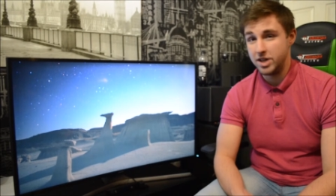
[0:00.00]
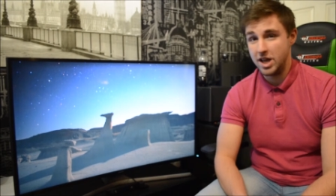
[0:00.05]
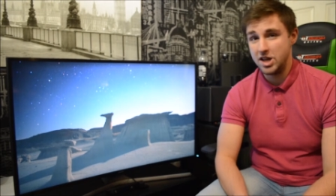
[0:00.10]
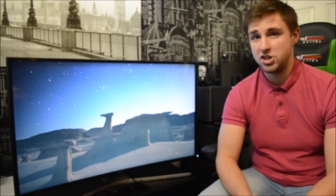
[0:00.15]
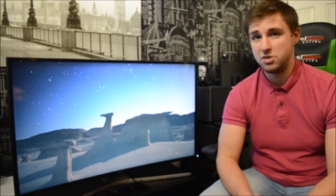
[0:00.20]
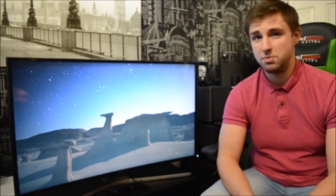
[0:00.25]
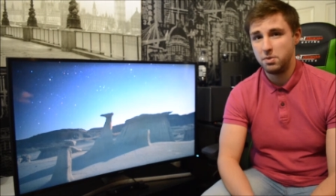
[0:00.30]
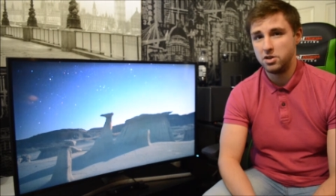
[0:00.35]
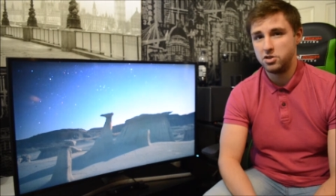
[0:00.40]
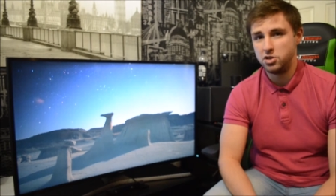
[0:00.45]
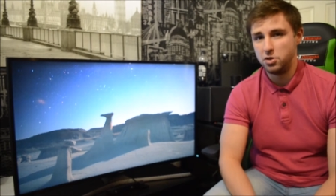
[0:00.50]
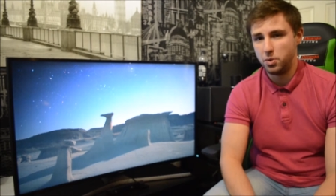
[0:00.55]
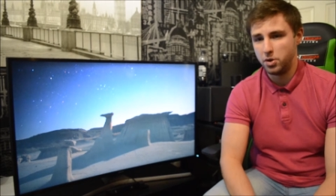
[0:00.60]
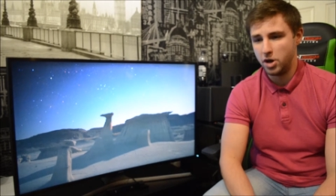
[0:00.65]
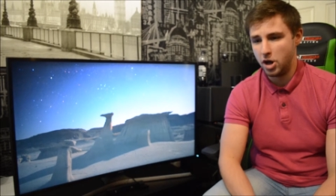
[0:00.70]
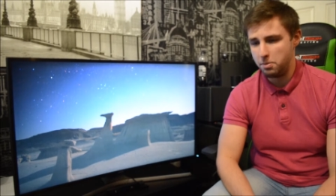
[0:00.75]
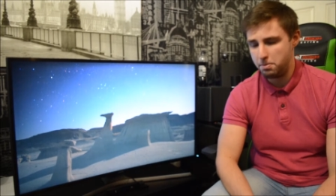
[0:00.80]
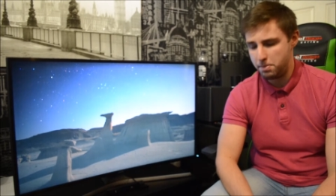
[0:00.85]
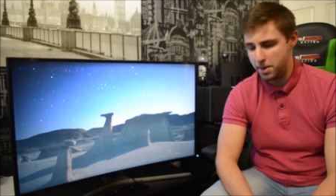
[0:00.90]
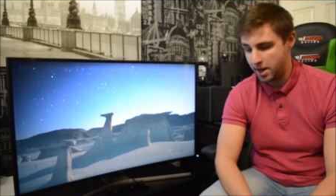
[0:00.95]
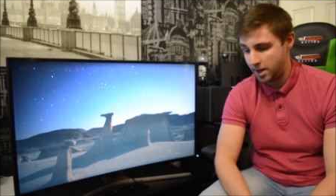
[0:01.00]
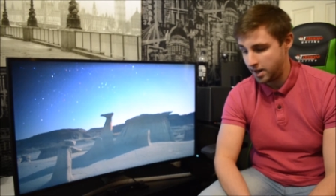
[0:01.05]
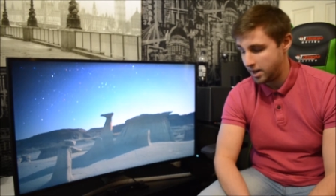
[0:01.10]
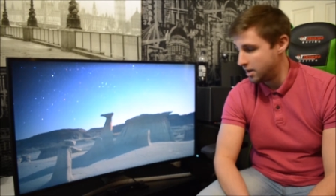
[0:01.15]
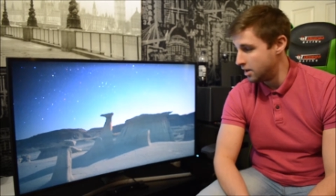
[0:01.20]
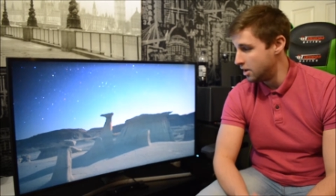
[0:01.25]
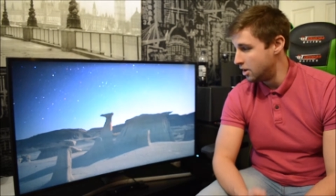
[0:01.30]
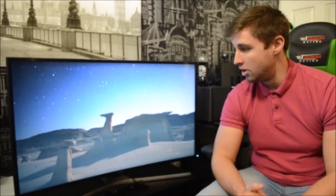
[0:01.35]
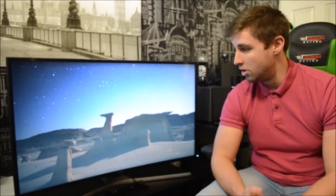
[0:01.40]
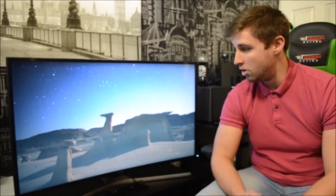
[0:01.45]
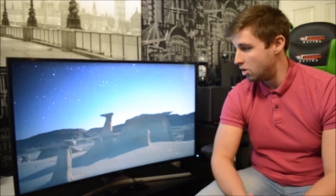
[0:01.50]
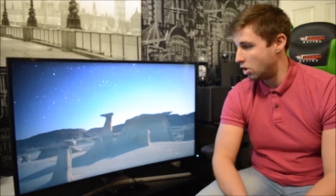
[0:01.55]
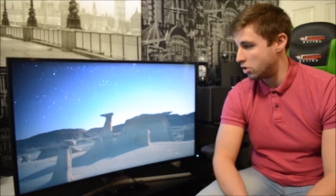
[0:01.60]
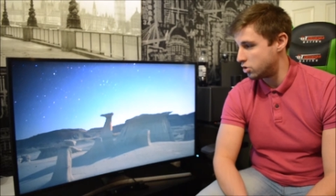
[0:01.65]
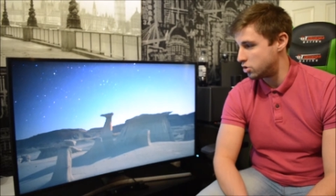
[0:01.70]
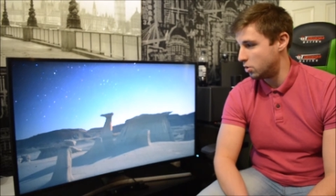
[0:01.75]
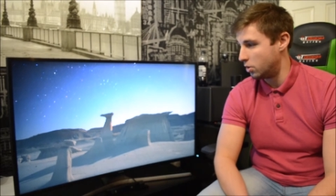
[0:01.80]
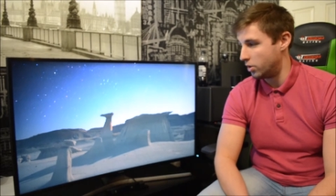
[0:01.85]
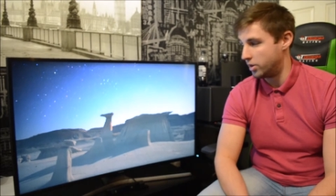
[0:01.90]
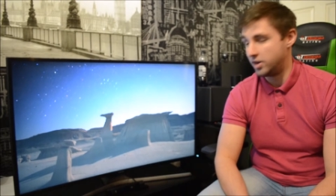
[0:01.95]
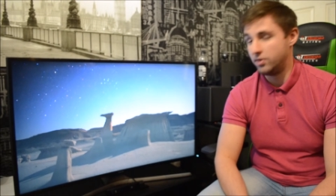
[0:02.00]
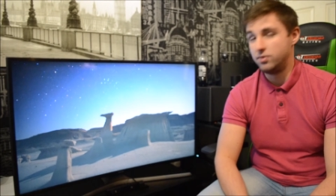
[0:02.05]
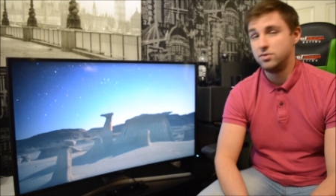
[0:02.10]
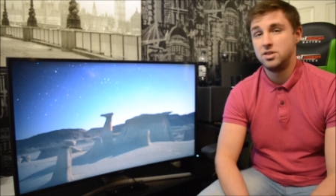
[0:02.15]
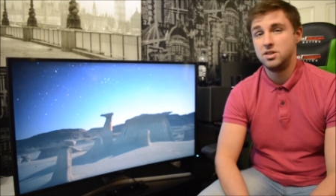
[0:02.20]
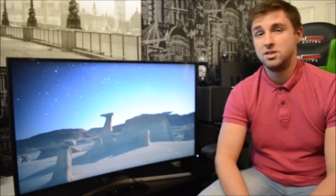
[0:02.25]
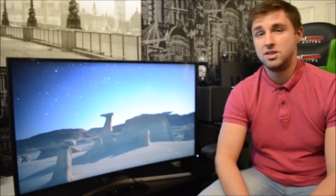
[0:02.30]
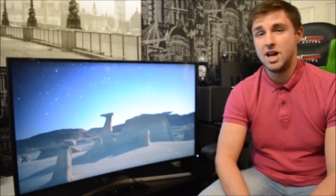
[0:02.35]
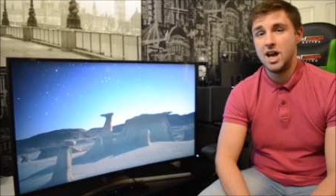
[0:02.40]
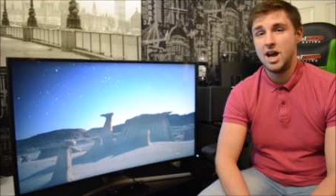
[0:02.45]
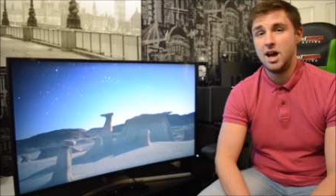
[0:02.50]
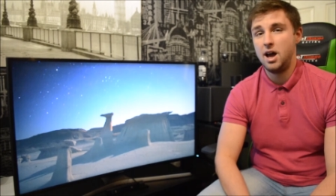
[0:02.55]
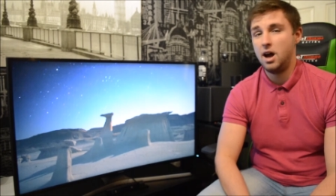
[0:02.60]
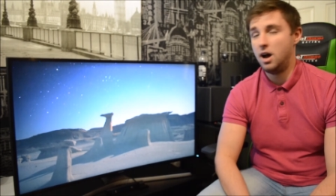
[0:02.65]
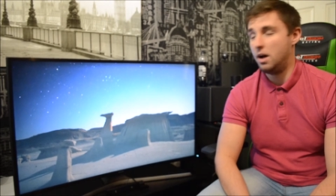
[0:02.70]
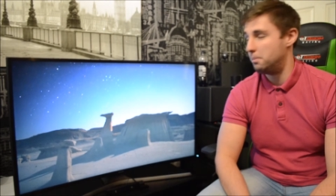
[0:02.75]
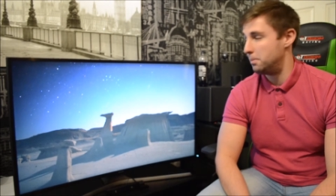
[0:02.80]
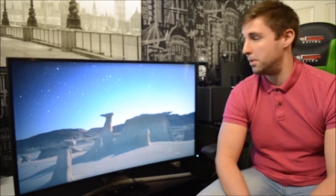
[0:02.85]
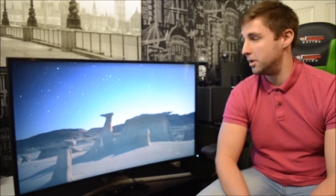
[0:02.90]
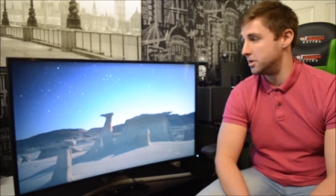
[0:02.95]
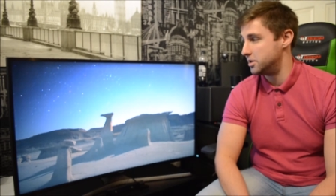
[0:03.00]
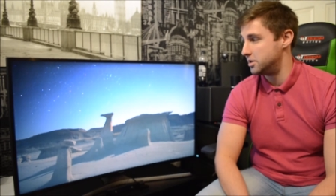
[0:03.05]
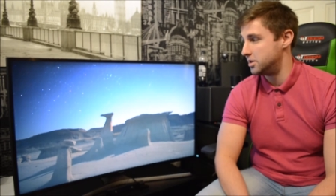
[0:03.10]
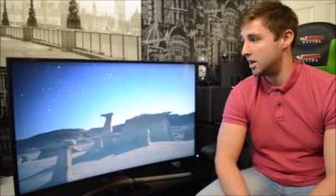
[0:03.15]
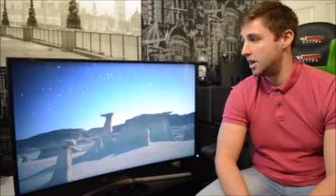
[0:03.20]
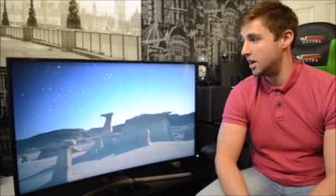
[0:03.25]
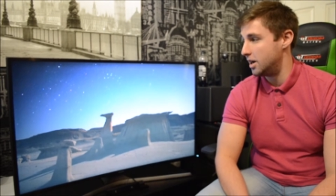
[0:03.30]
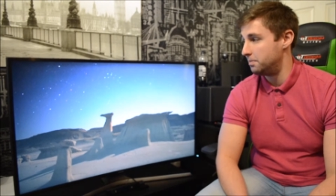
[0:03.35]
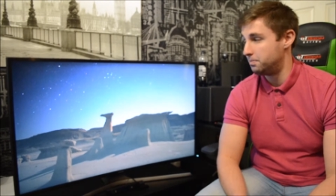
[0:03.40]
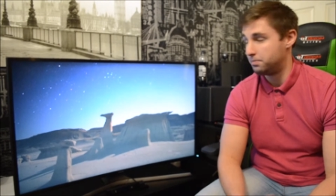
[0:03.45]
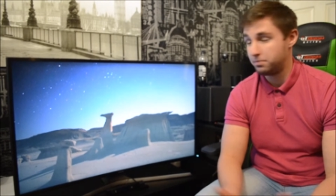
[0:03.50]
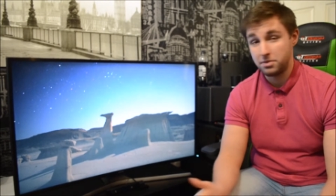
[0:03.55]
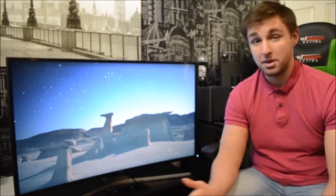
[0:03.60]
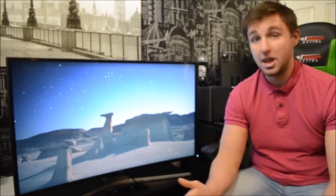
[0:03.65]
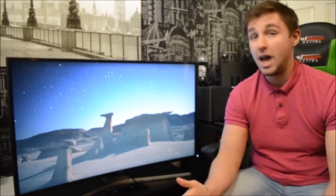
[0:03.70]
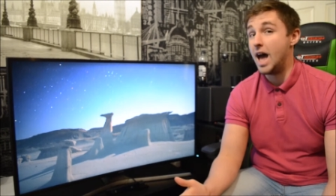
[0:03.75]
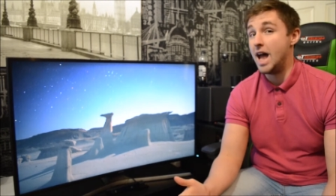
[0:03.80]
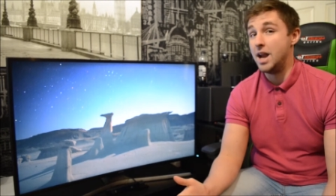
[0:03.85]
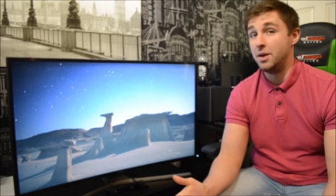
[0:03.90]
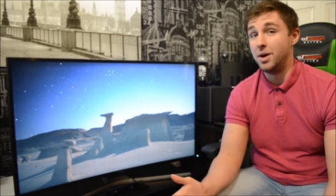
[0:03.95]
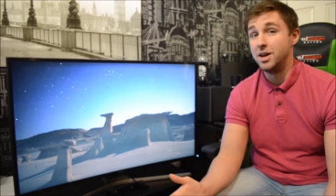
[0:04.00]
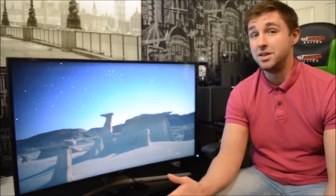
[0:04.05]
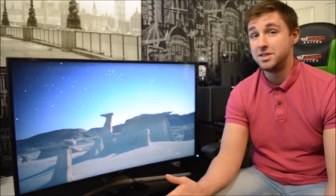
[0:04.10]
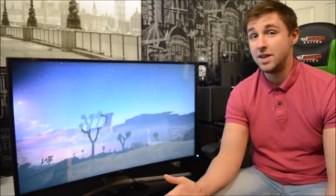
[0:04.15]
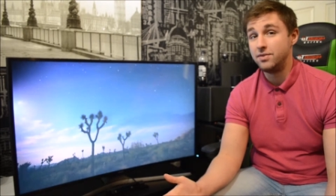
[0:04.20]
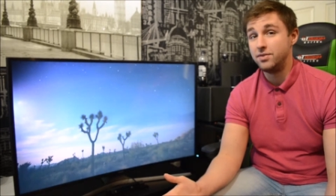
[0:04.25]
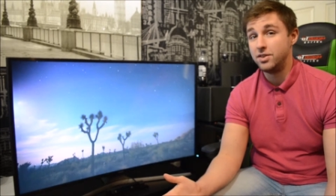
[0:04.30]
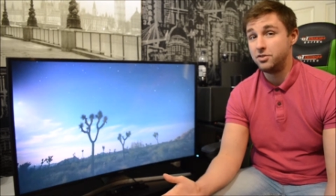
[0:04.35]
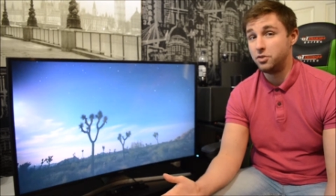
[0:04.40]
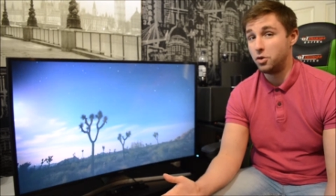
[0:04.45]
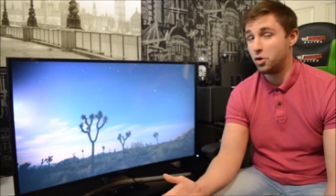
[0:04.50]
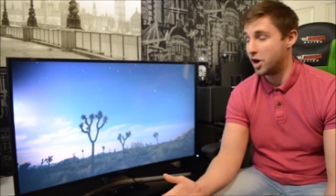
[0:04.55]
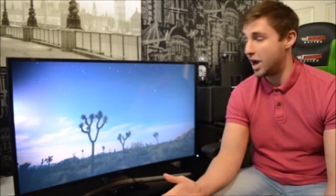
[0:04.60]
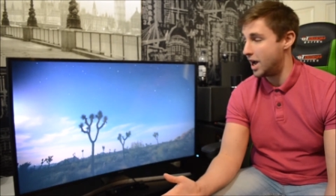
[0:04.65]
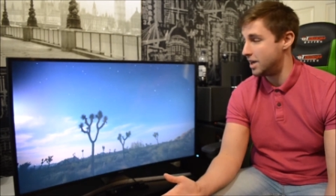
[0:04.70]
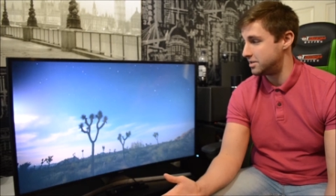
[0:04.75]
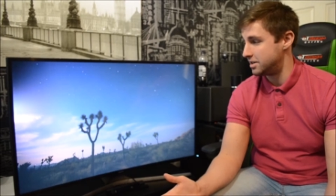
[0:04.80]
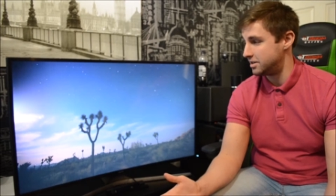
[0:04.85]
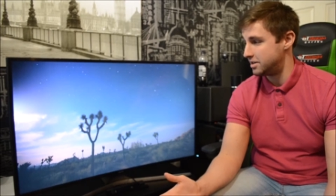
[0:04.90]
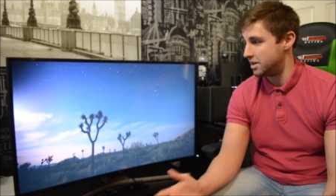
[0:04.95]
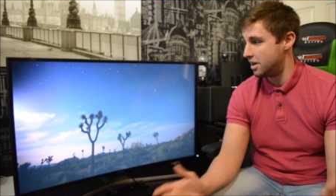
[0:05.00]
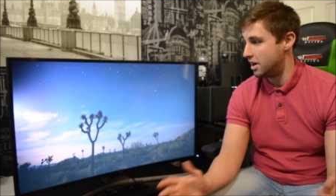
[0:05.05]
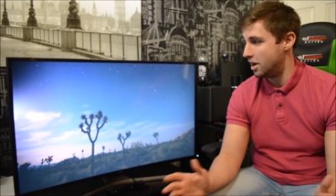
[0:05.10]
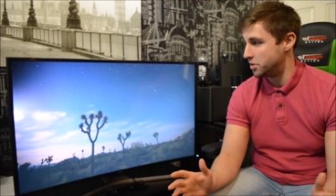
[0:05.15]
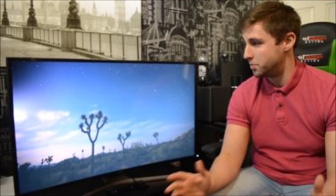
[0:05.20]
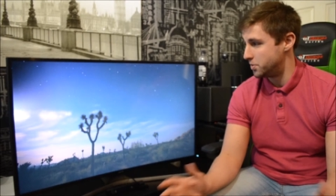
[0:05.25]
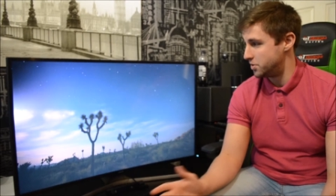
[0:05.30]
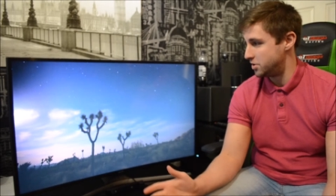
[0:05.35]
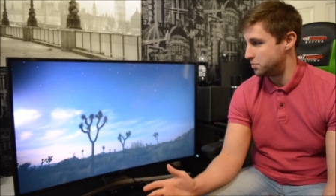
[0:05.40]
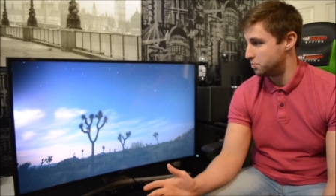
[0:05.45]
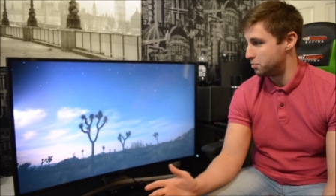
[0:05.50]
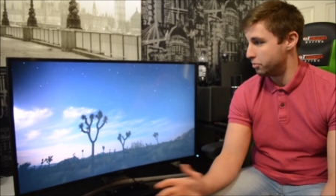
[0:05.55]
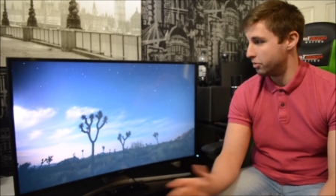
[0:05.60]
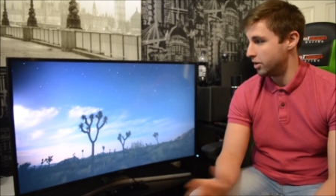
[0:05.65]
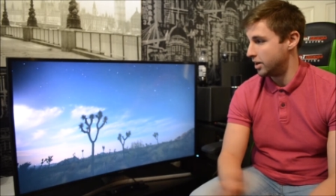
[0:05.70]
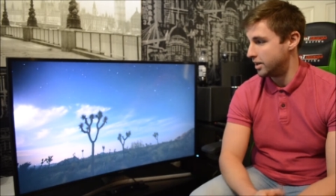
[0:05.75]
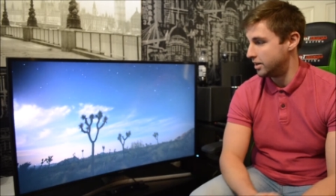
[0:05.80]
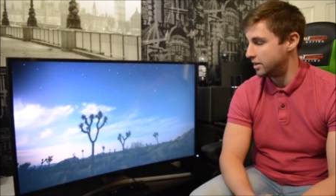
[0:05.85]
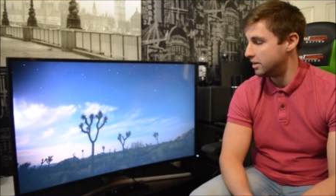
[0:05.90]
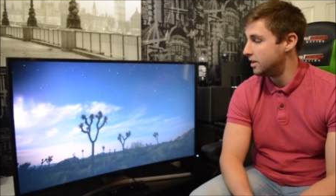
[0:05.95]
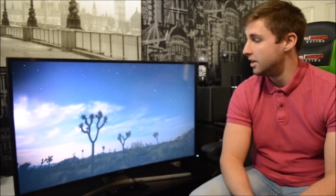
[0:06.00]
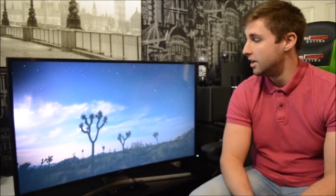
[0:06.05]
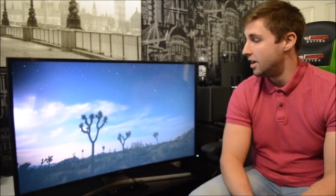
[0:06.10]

HDMI 2.0b. Not sure what the difference is there, but uh, anyway, 74 k at 60Hz, which is brilliant.